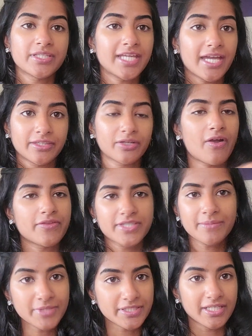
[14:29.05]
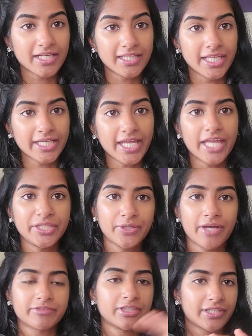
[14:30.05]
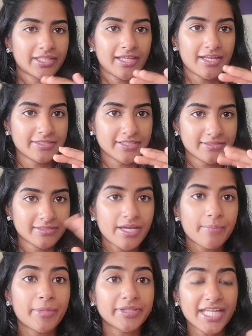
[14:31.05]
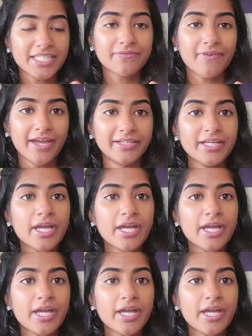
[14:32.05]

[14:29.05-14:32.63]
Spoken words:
yeah, the concept doesn't click and you have to look at the answers, but that's fine,